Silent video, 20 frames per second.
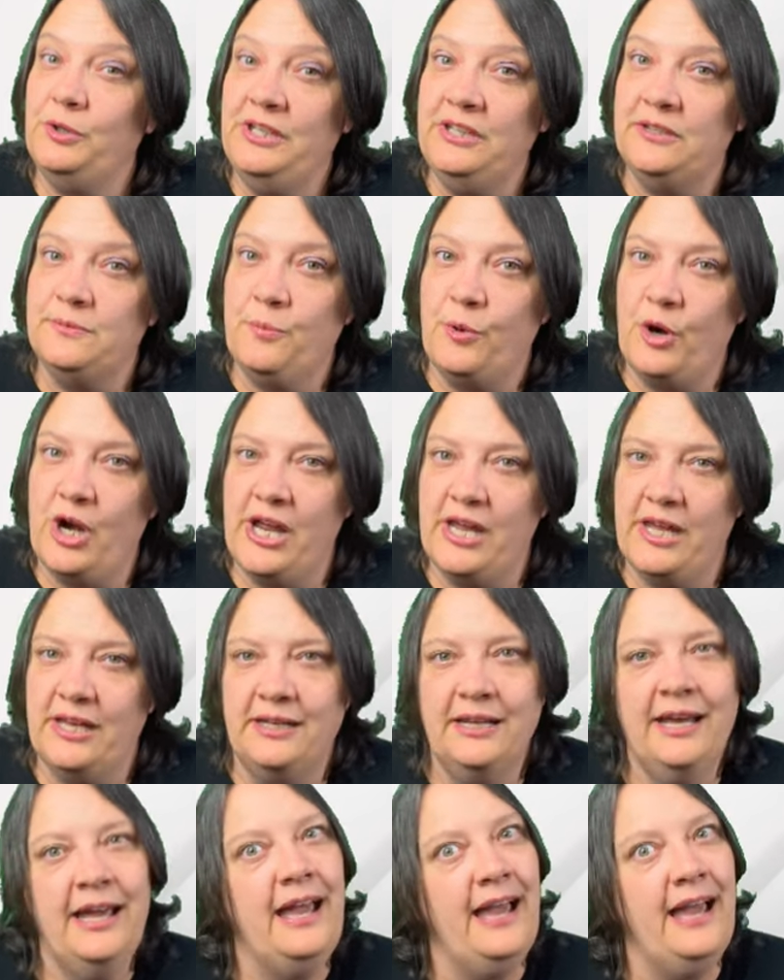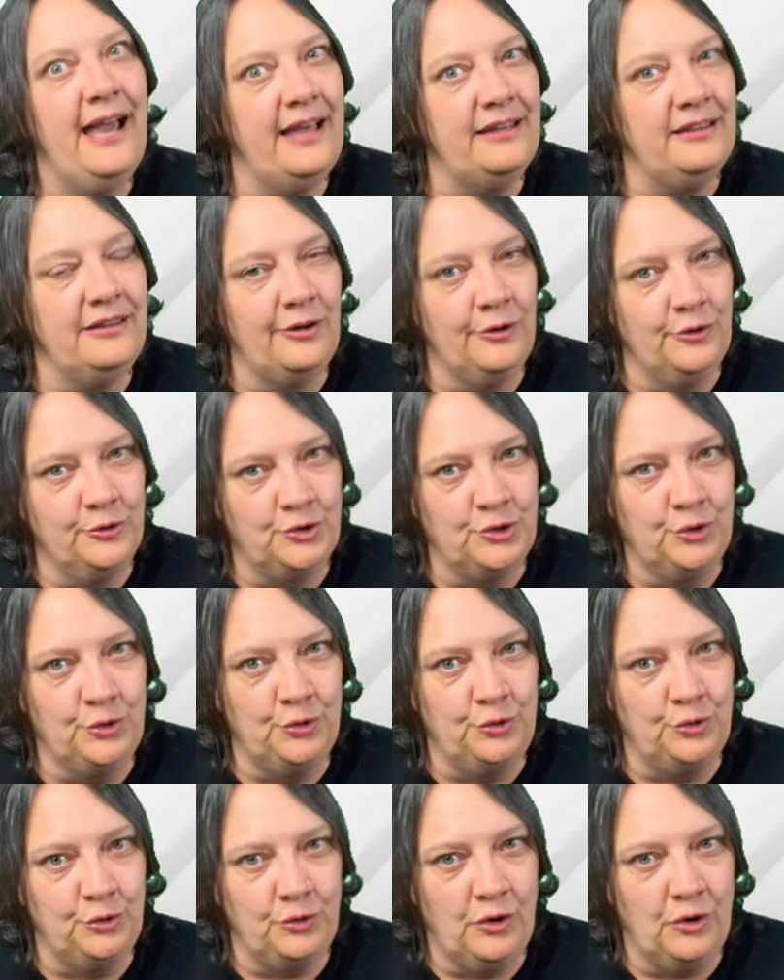eat bread and those who
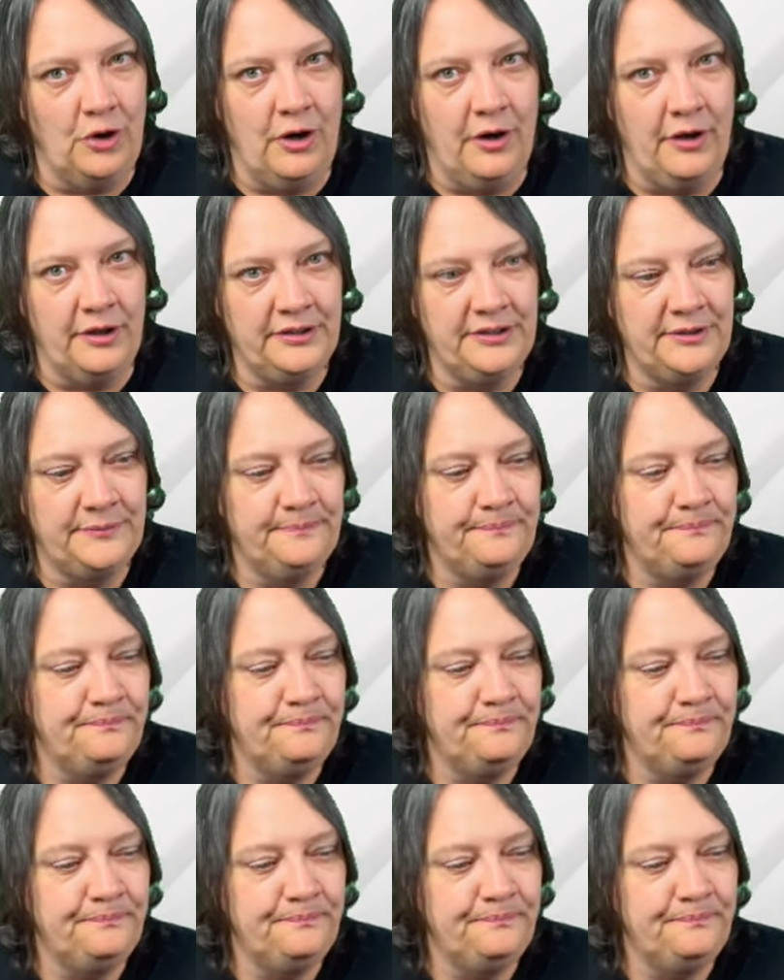do not.